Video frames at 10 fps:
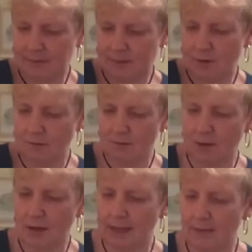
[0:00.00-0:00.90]
Oh,
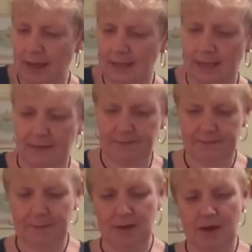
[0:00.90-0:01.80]
can't get the bag there.
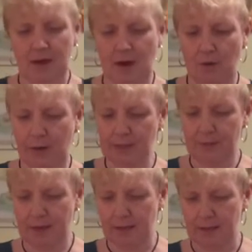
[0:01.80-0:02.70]
Our white
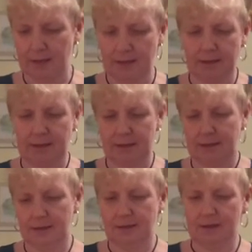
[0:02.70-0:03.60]
one.
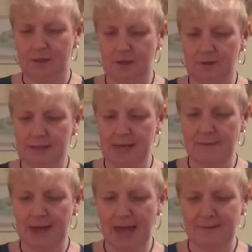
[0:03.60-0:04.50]
So the same
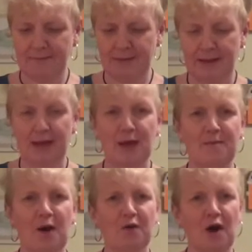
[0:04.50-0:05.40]
again,
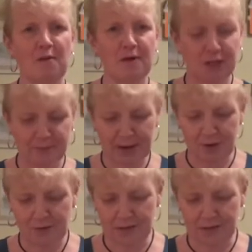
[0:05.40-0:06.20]
poke our marshmallow on a